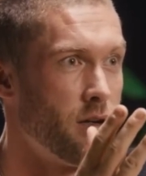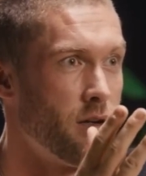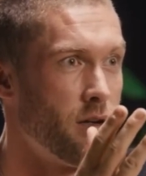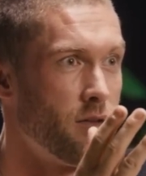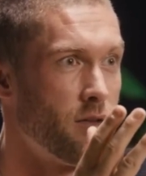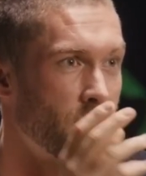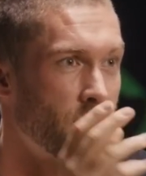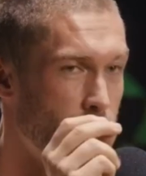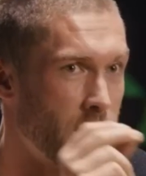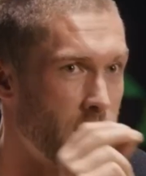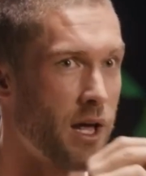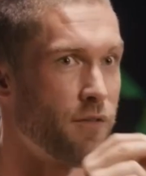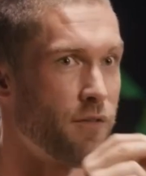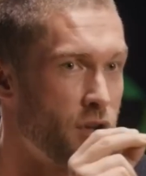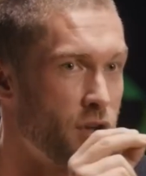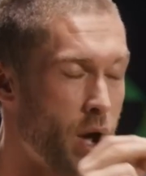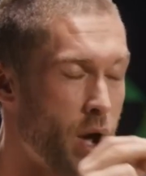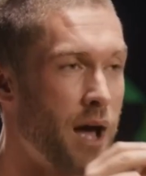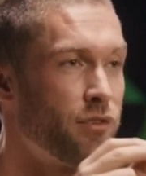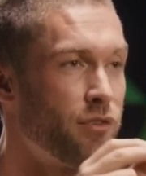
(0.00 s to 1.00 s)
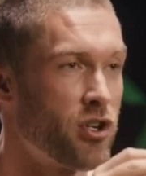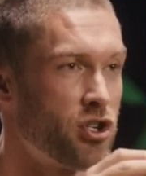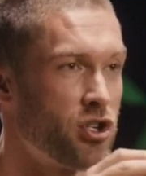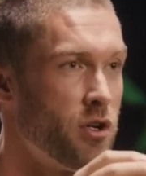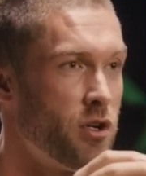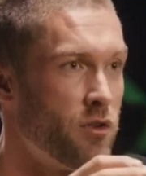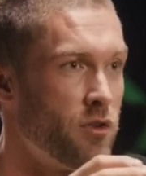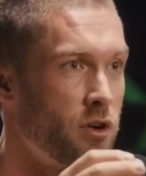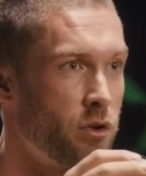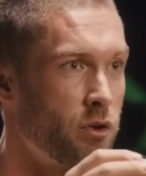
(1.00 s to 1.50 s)
So in life, you have to
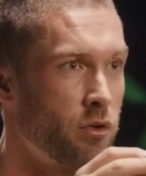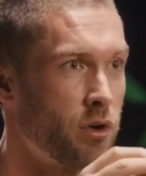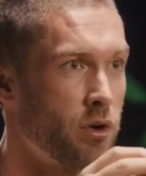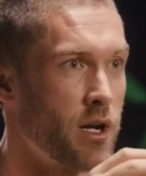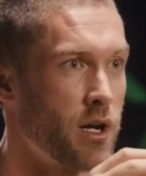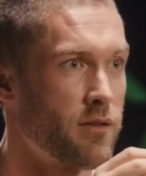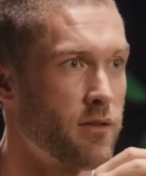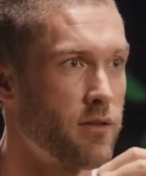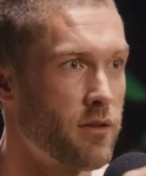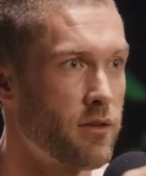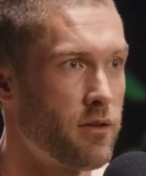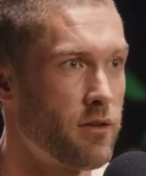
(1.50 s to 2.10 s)
choose your regrets.